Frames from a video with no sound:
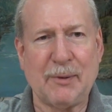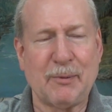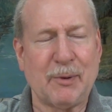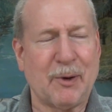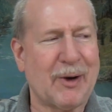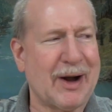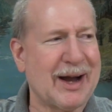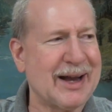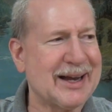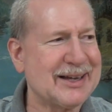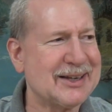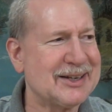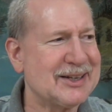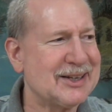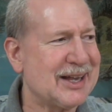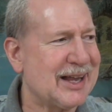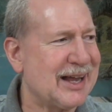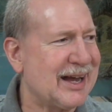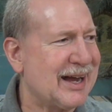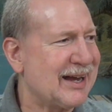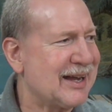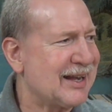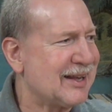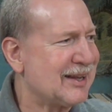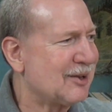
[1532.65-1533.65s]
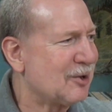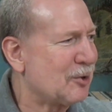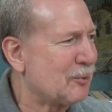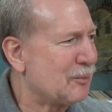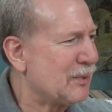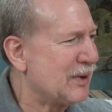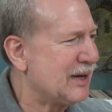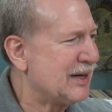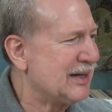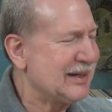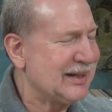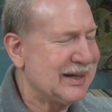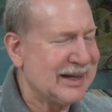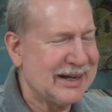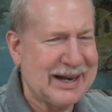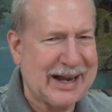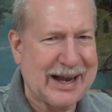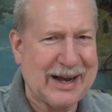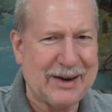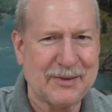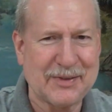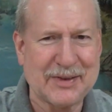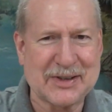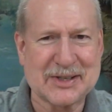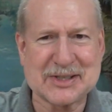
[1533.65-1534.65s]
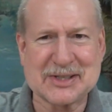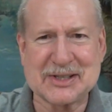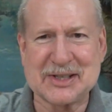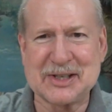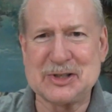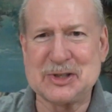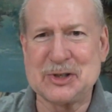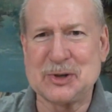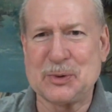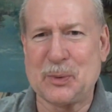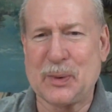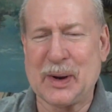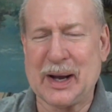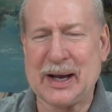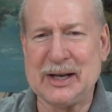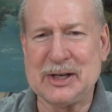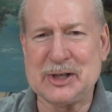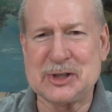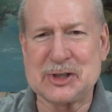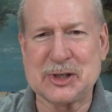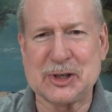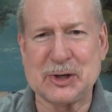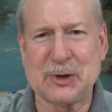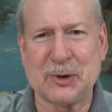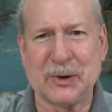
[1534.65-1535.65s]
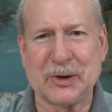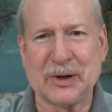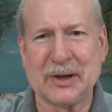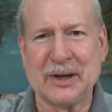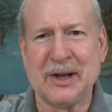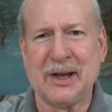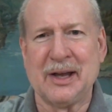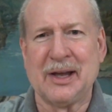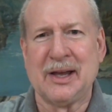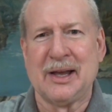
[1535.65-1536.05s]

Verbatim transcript: Well, I could lie a little bit and get out of this situation, or